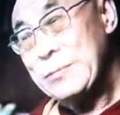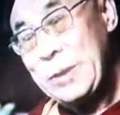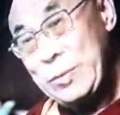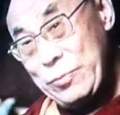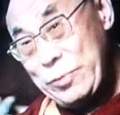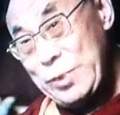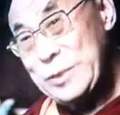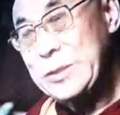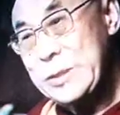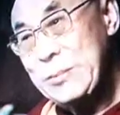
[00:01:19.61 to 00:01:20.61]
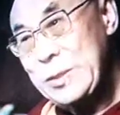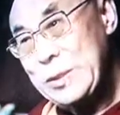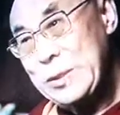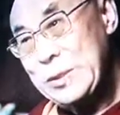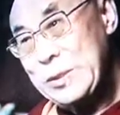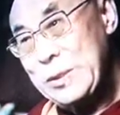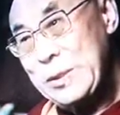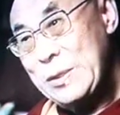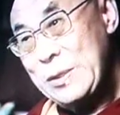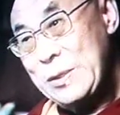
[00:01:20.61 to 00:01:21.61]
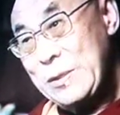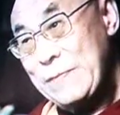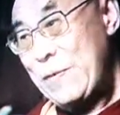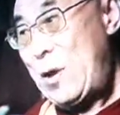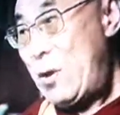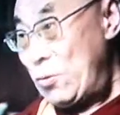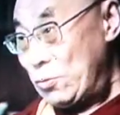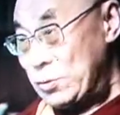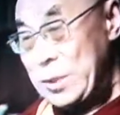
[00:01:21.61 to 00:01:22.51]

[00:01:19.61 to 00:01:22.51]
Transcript: But we determined for our own